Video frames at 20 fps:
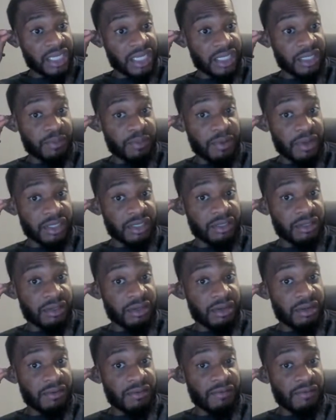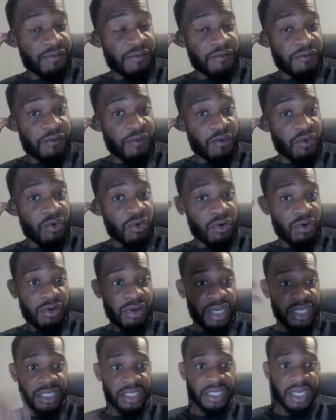6 plus
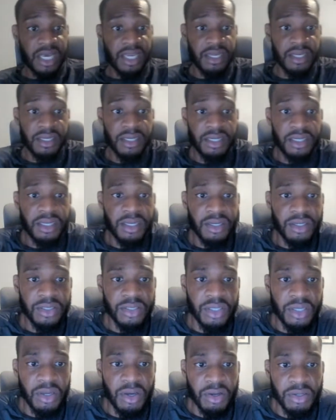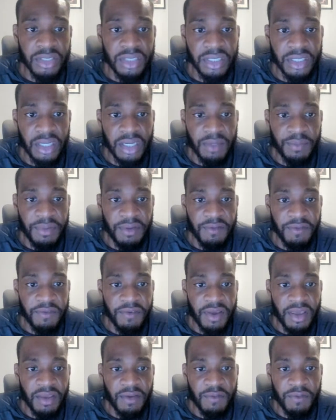4 is 10. So the answer is going to be
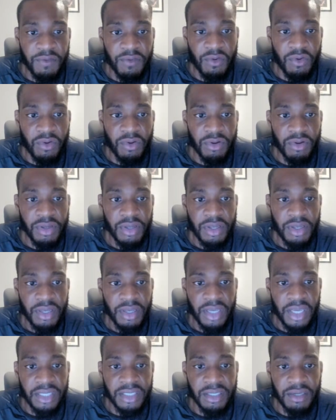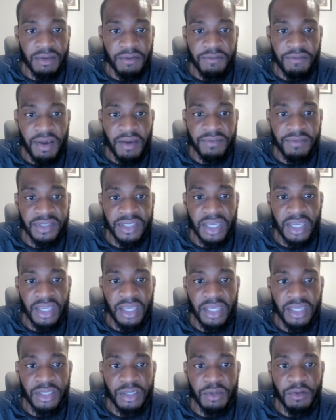34 e to the 5, 10
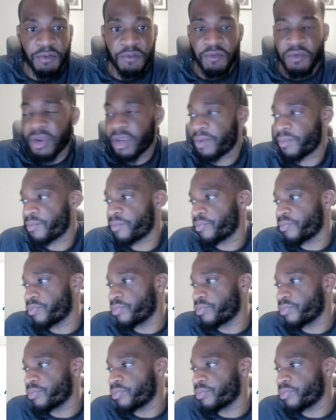e to the 3.